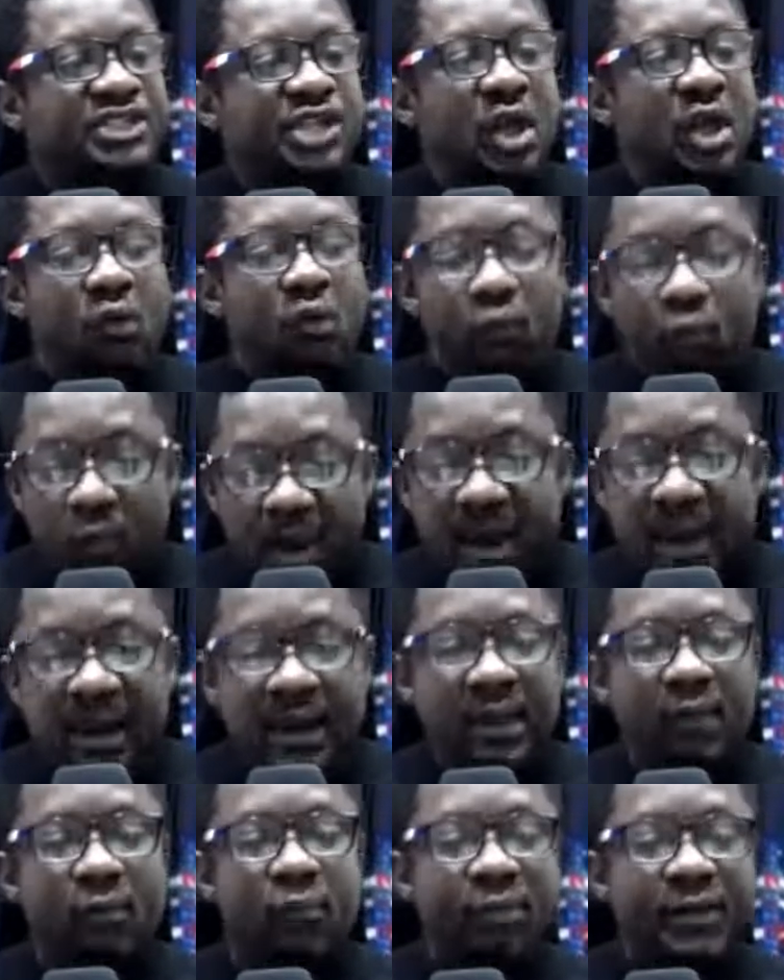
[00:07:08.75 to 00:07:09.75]
where
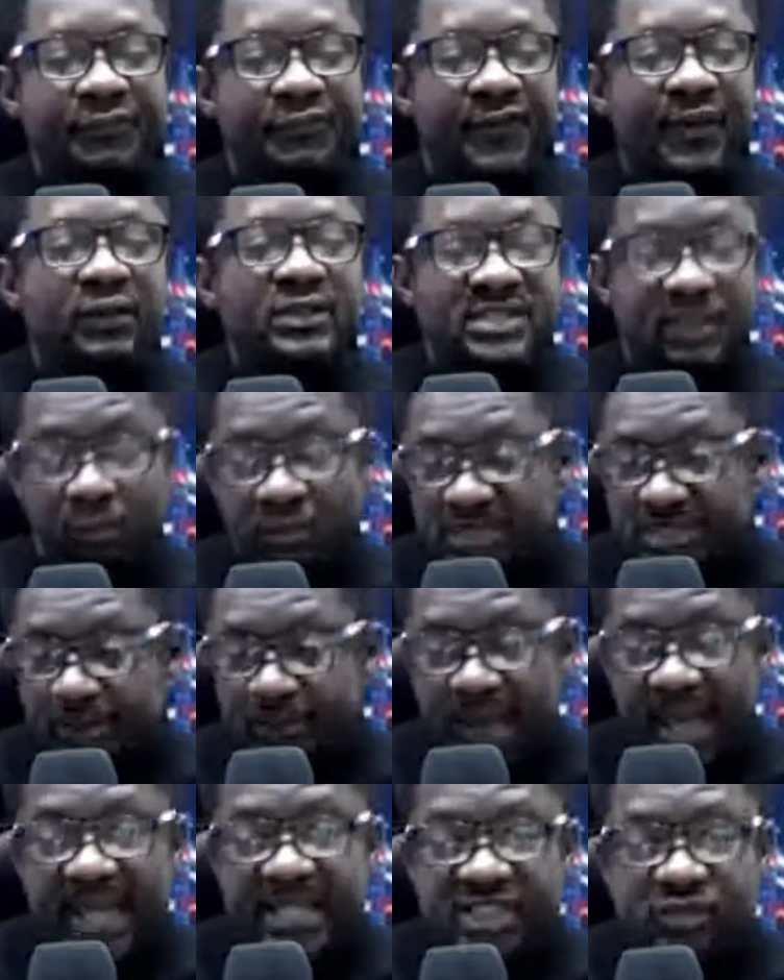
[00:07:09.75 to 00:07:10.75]
we felt it was a
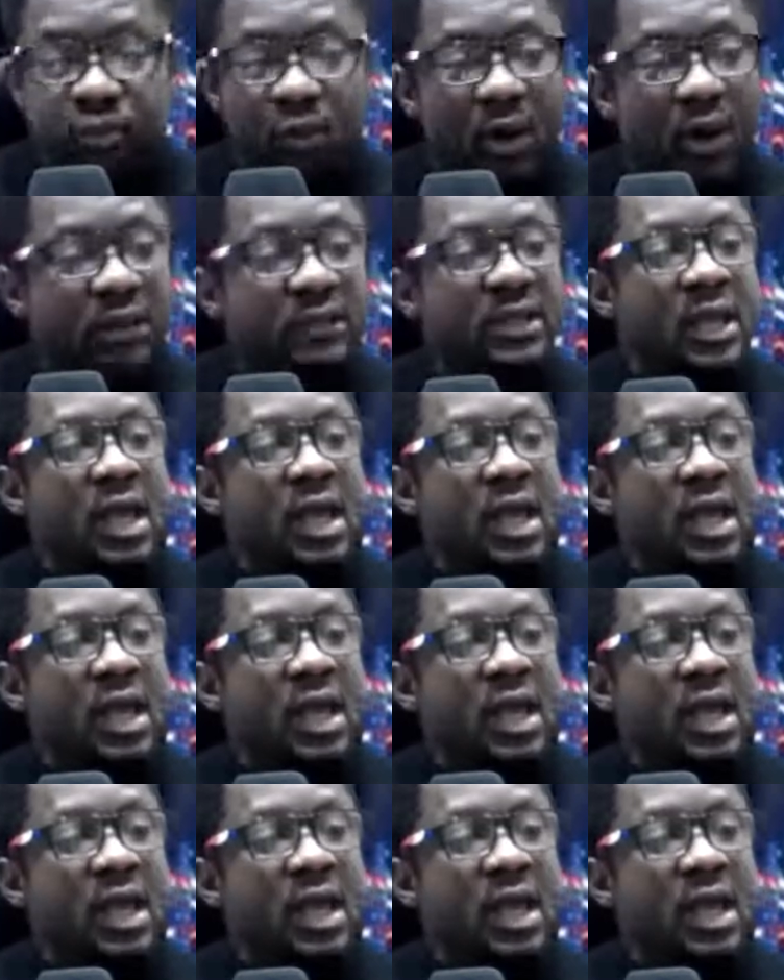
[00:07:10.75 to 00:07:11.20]
man's world,